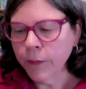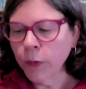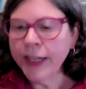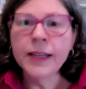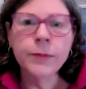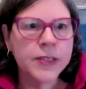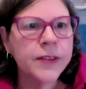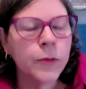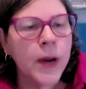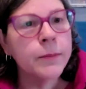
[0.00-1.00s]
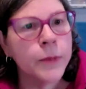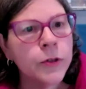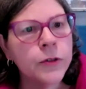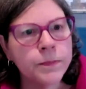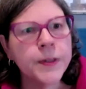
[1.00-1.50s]
when he was in the right
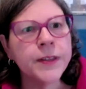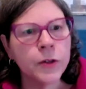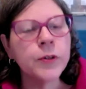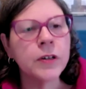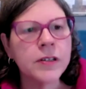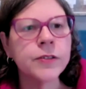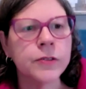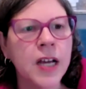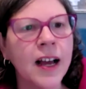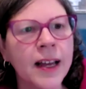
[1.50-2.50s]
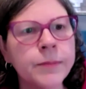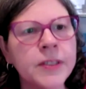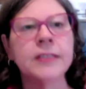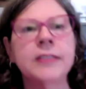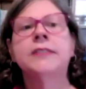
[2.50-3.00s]
mood, but there were also
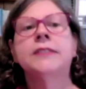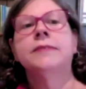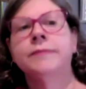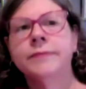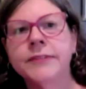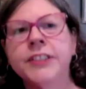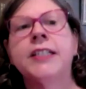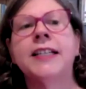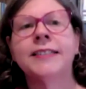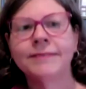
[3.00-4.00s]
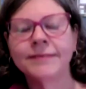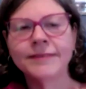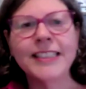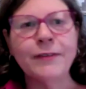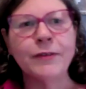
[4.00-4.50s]
times you're going to
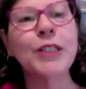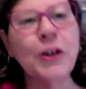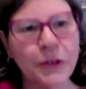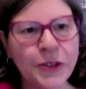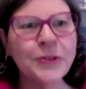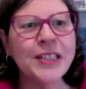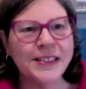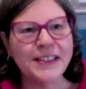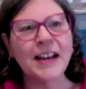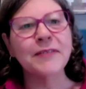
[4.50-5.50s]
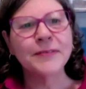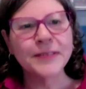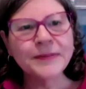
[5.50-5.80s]
leave him alone doing his stuff.